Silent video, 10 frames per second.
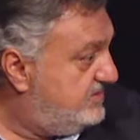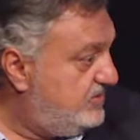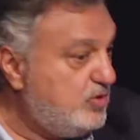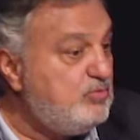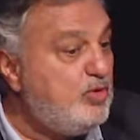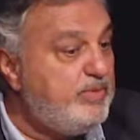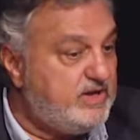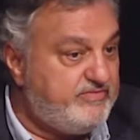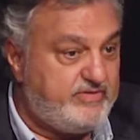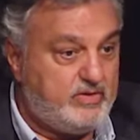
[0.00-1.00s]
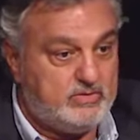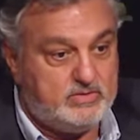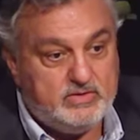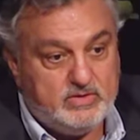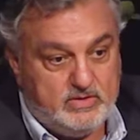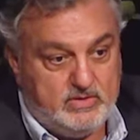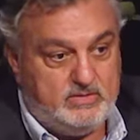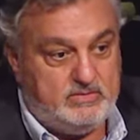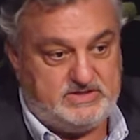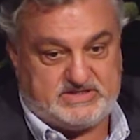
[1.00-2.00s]
Your mobile phone
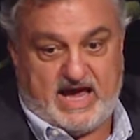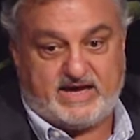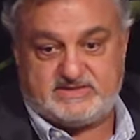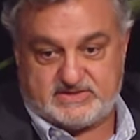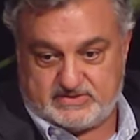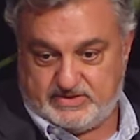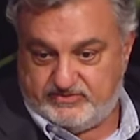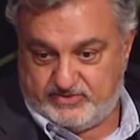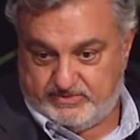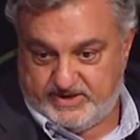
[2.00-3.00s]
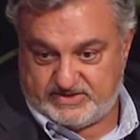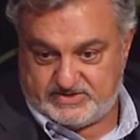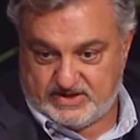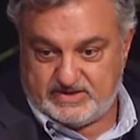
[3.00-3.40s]
is access to information.